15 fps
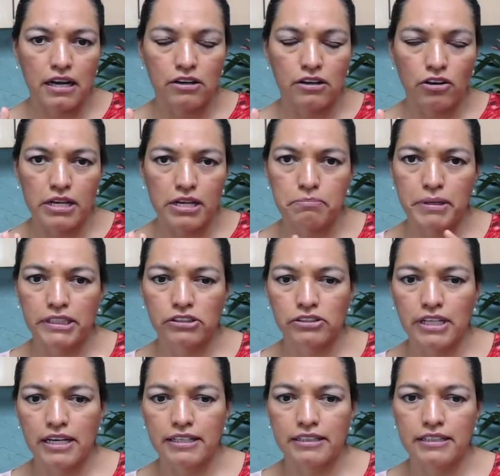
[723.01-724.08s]
another
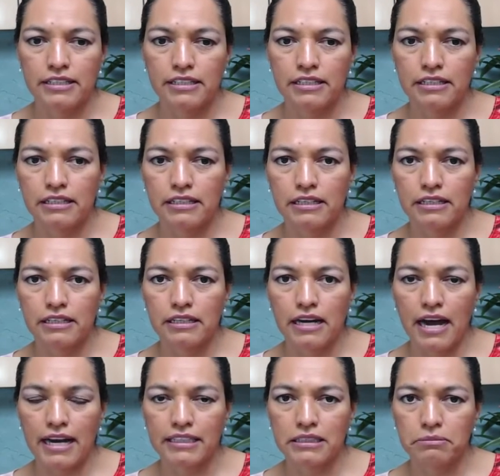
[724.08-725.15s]
personality
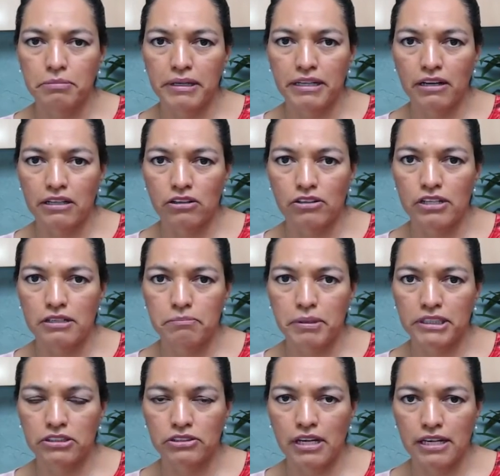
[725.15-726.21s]
aspect, another
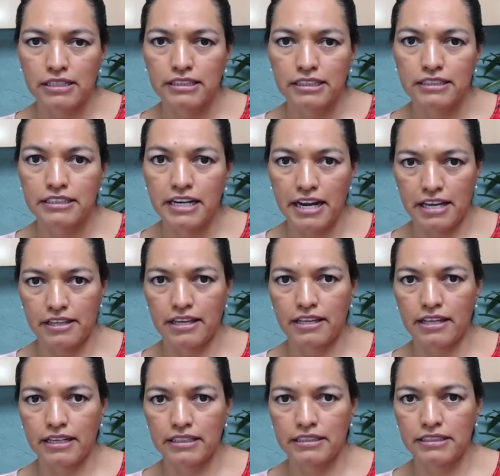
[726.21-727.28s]
personality trait that
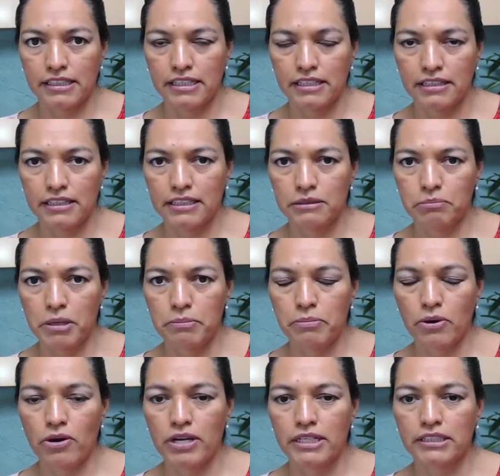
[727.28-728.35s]
I see in these
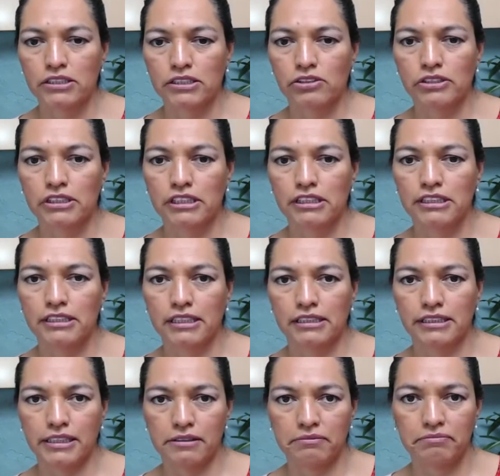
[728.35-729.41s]
people is
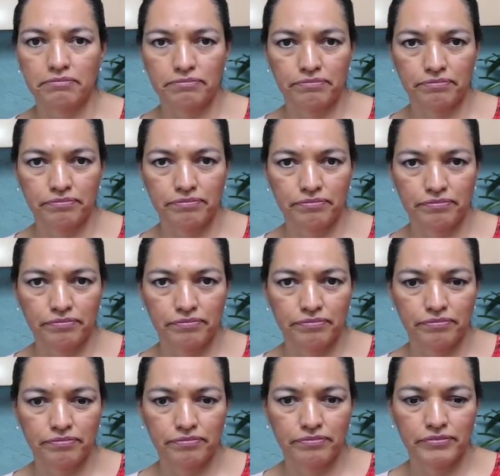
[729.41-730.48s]
consistency.
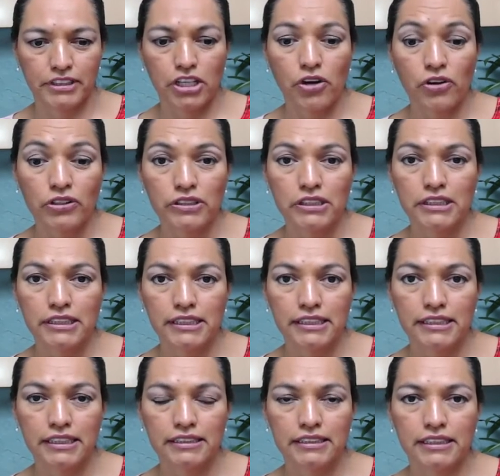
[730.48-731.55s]

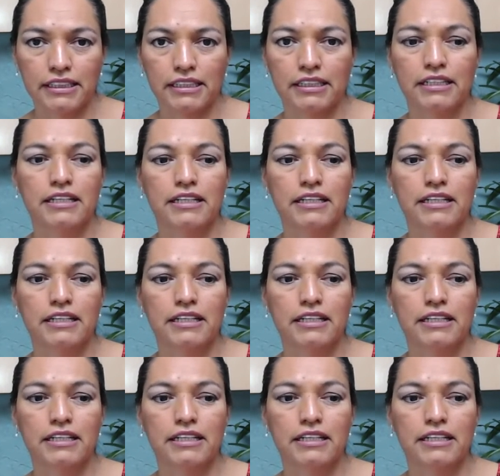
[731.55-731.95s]
Consistency.